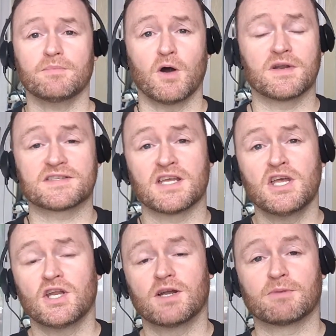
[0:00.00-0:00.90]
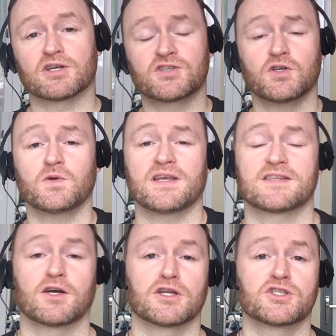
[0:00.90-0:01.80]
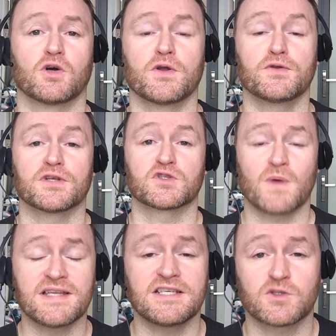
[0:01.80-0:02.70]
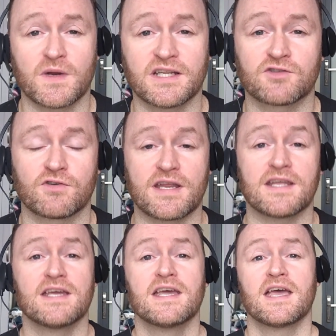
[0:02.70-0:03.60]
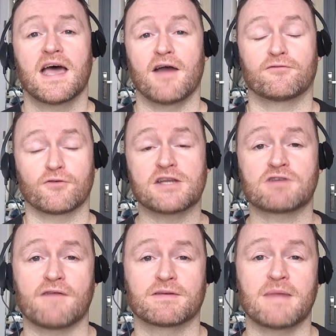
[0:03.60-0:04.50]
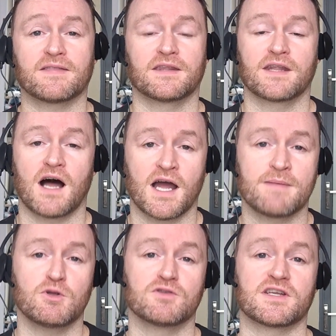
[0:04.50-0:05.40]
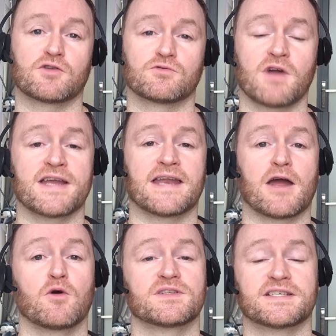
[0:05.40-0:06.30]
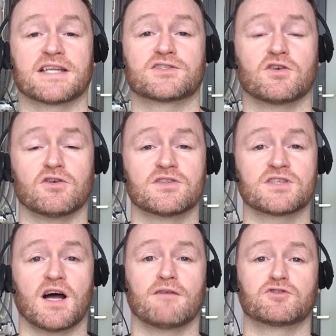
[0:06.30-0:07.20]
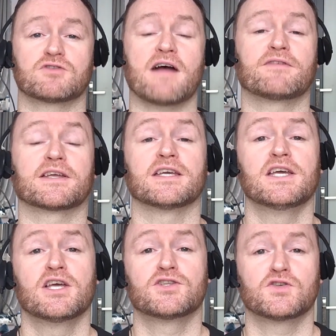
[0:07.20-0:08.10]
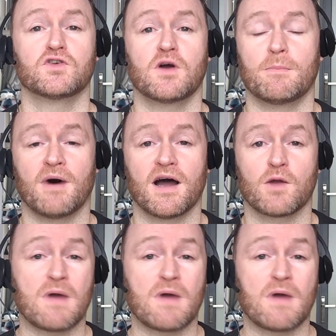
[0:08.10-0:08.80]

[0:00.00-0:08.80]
Bonus number two is I'm going to show you the 2023 uh, free traffic method that I am using right now to get tons of traffic to my